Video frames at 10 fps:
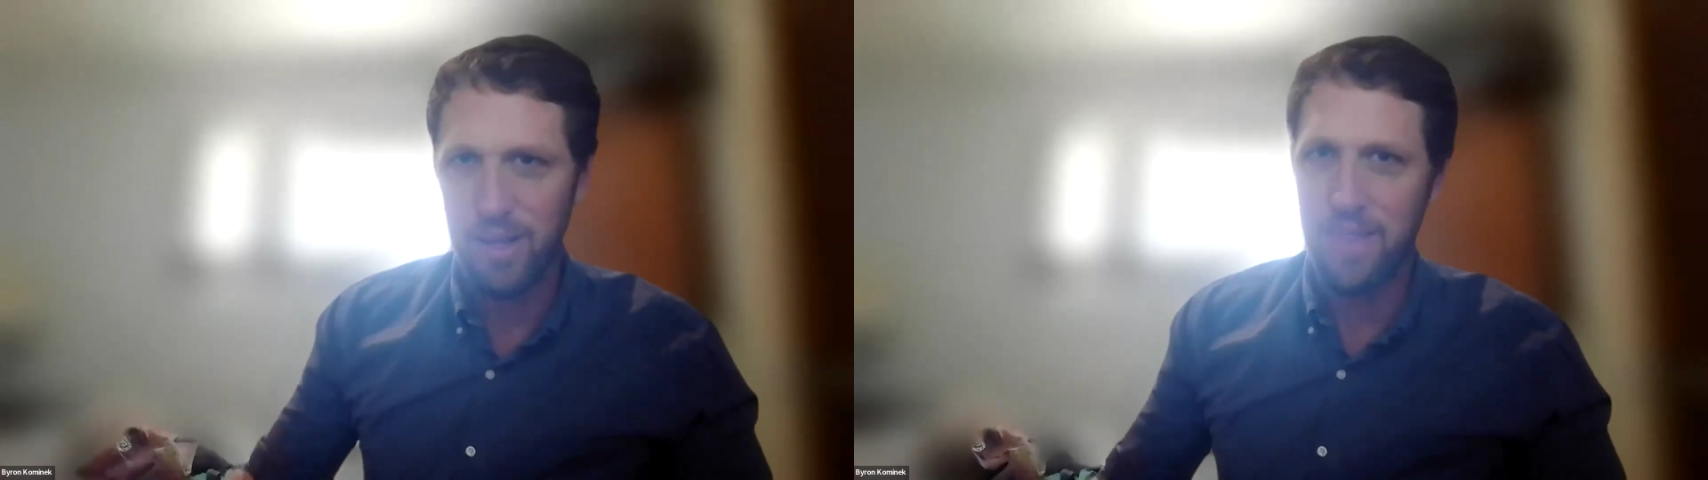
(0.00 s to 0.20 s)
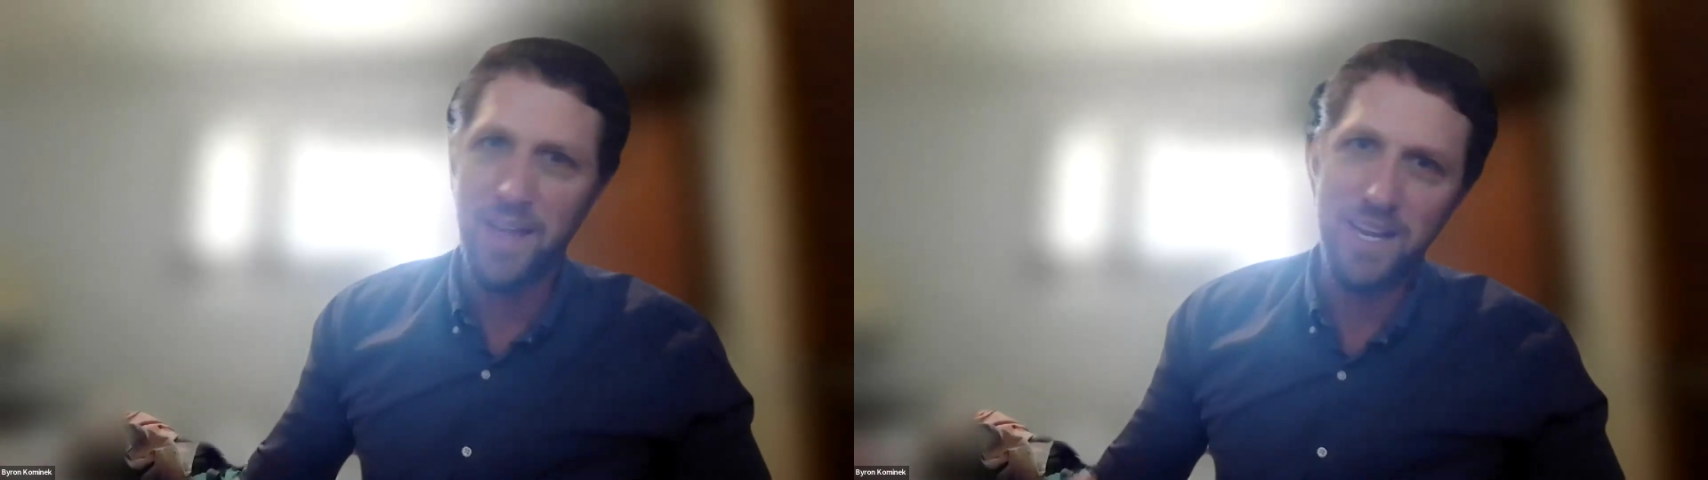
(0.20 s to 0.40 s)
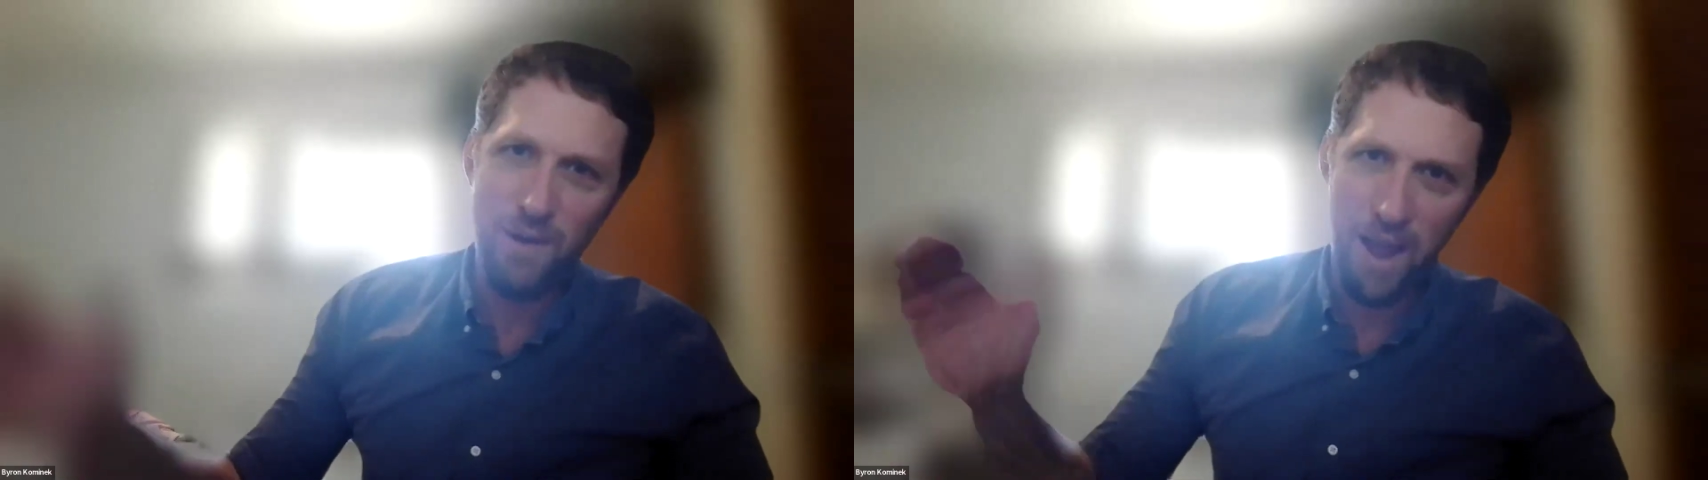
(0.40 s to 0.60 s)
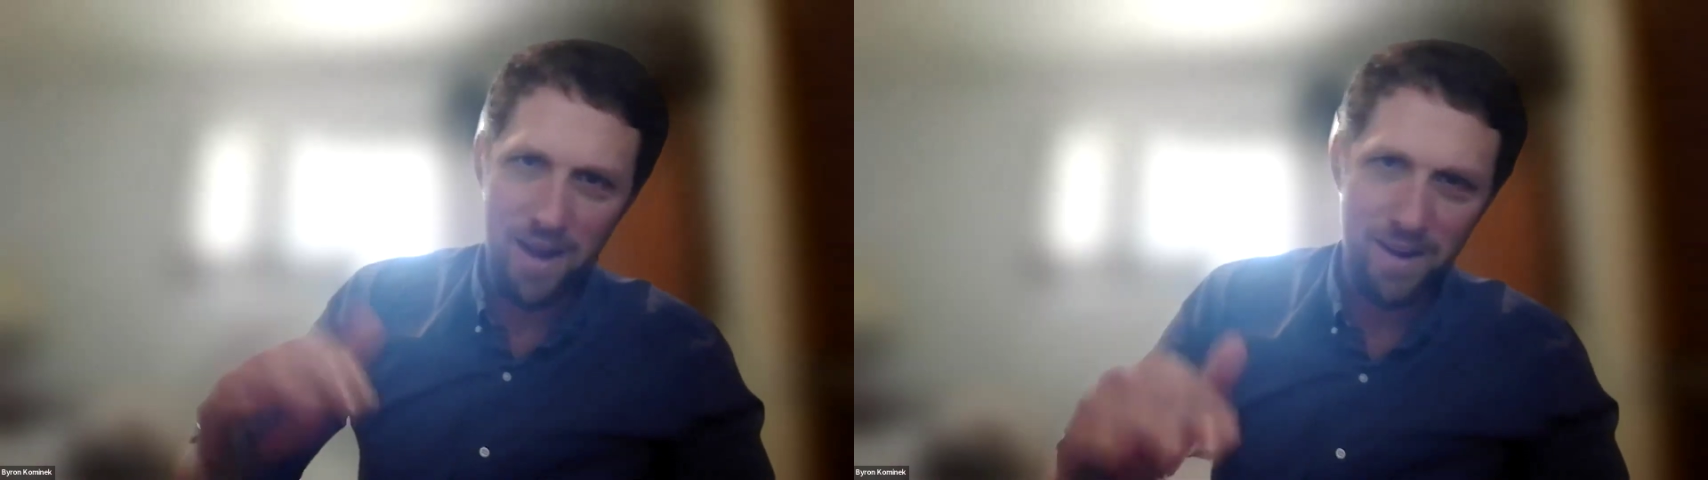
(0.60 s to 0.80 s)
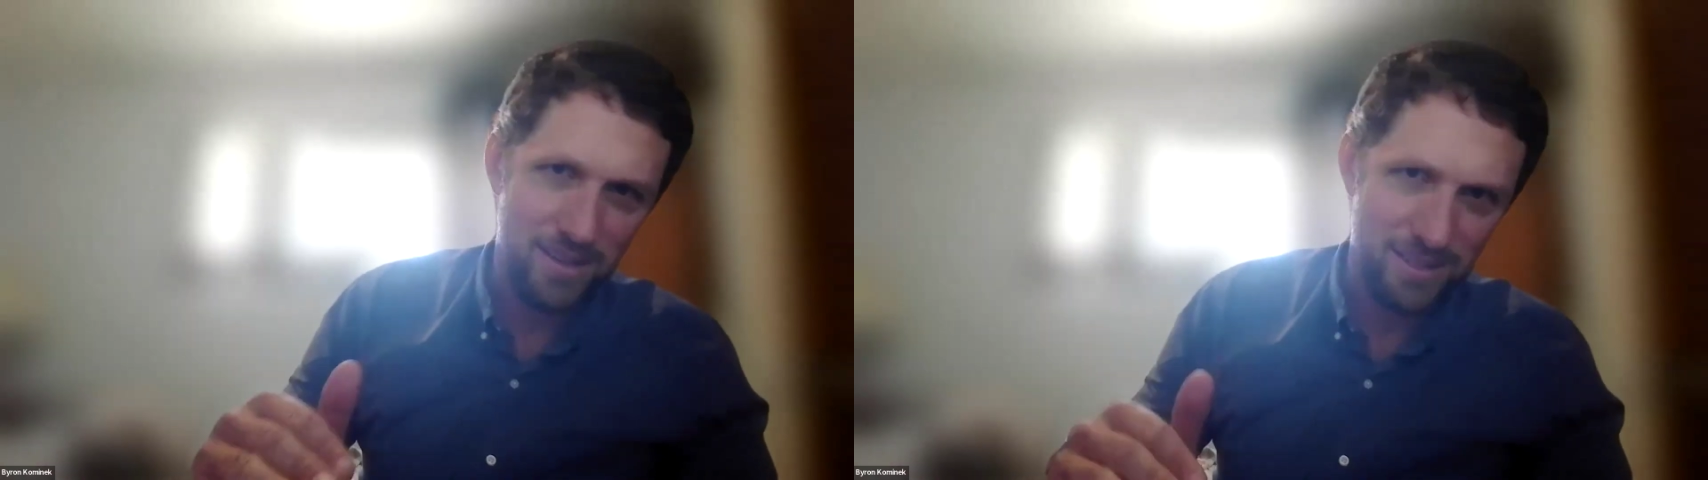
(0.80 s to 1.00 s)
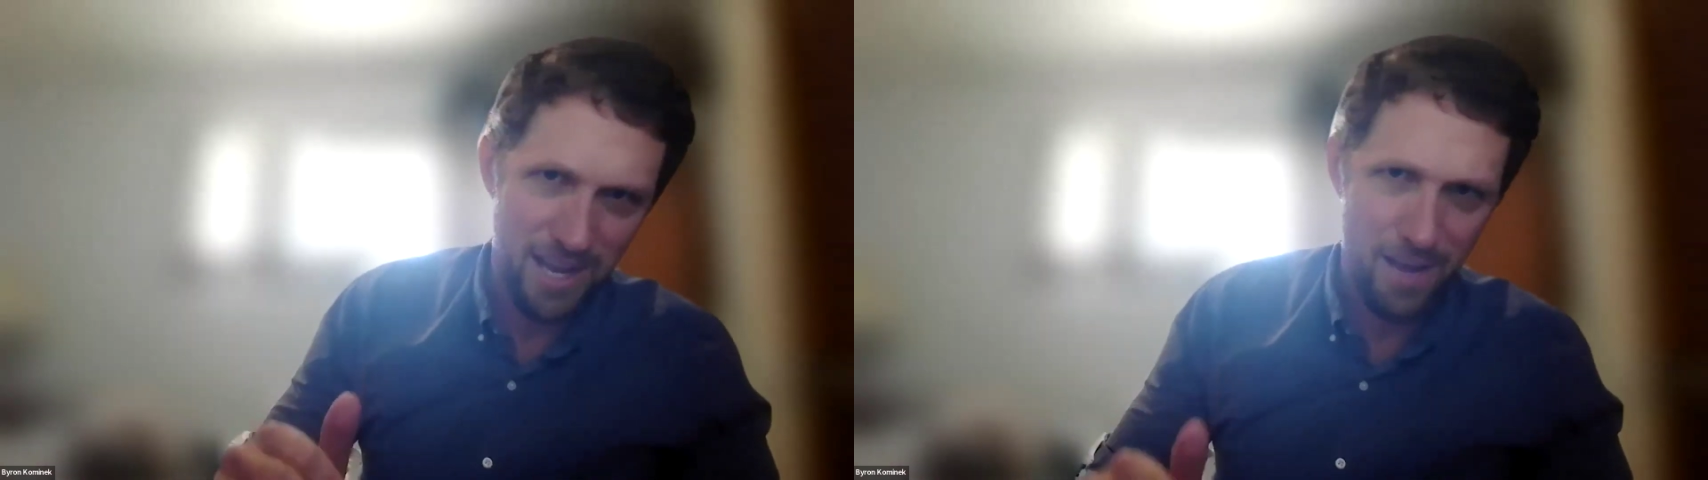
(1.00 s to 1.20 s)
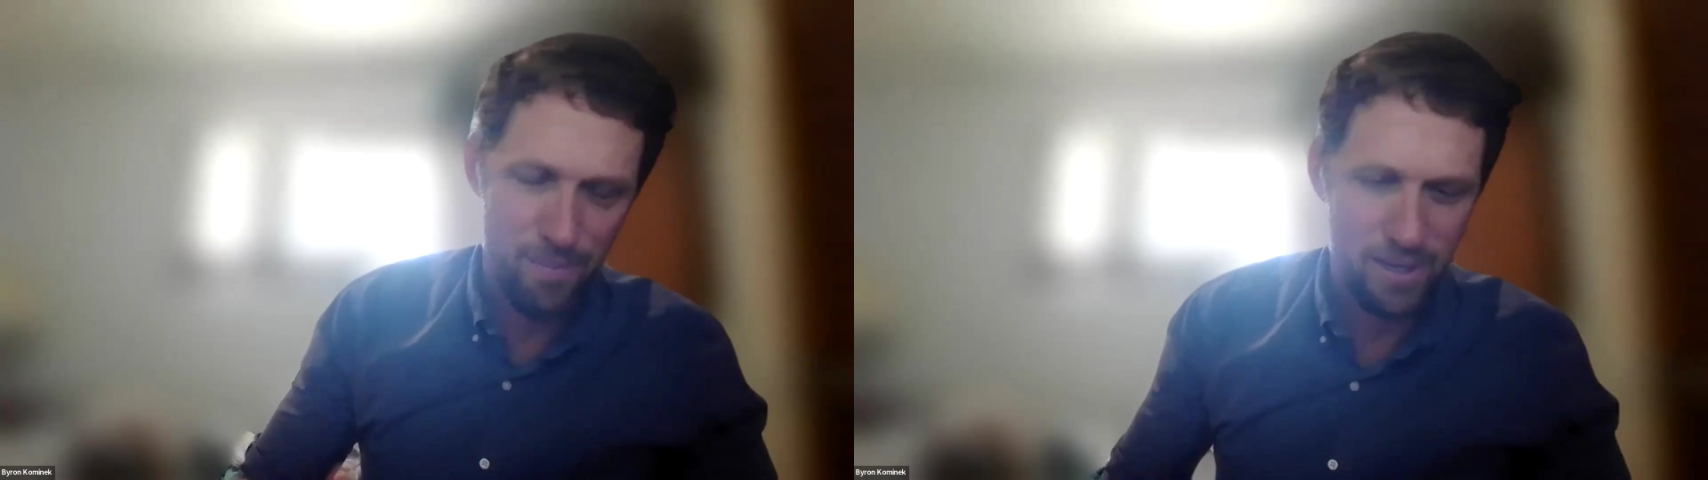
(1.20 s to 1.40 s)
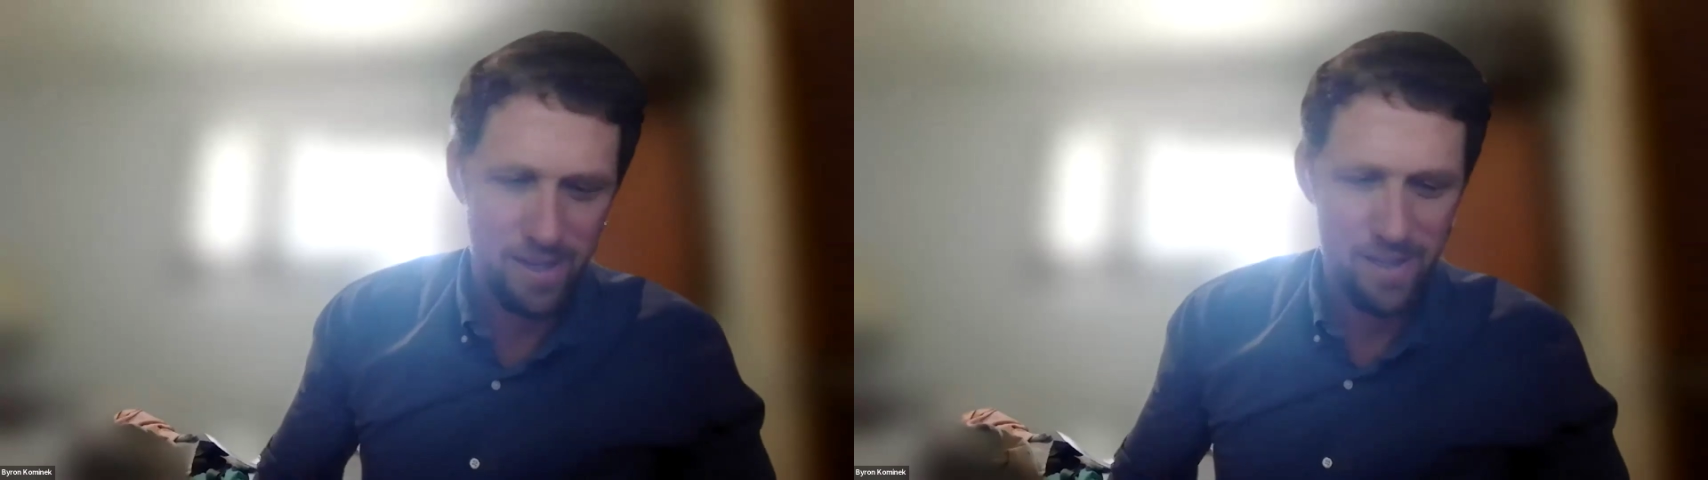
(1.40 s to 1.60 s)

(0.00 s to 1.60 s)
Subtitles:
and then you add on top